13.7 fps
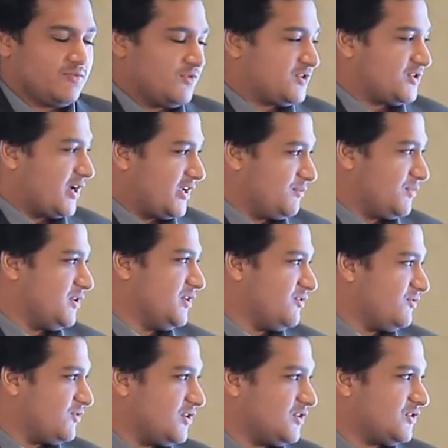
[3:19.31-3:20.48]
which I
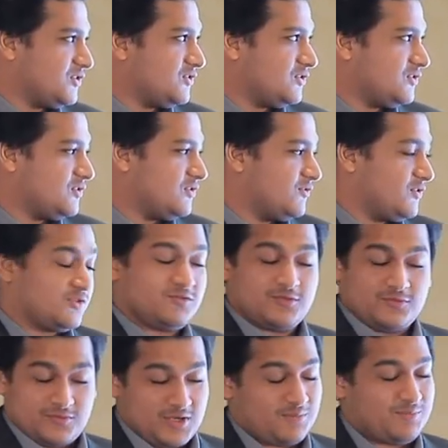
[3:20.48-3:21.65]
believe is, which
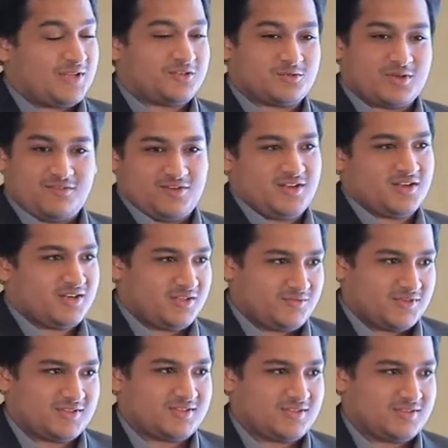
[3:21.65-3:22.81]
we are blessed to have Lianni
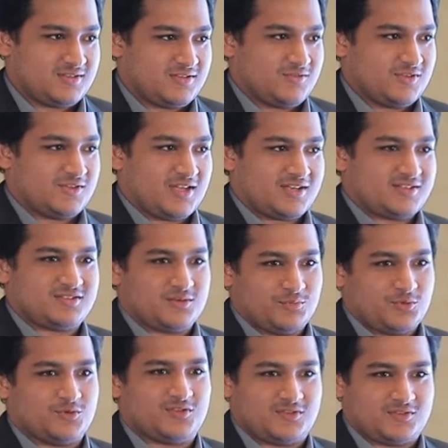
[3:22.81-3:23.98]
with that
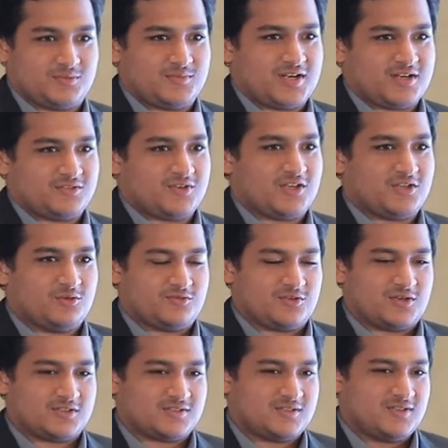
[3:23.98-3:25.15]
support system. That is very good for
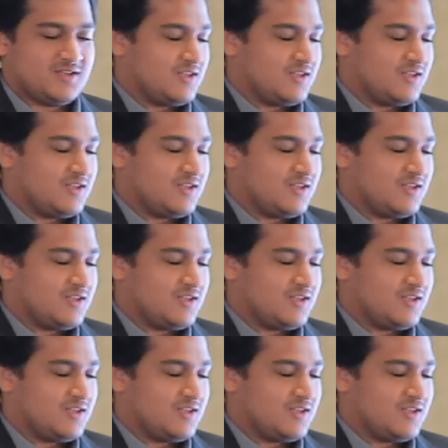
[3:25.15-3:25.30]
us.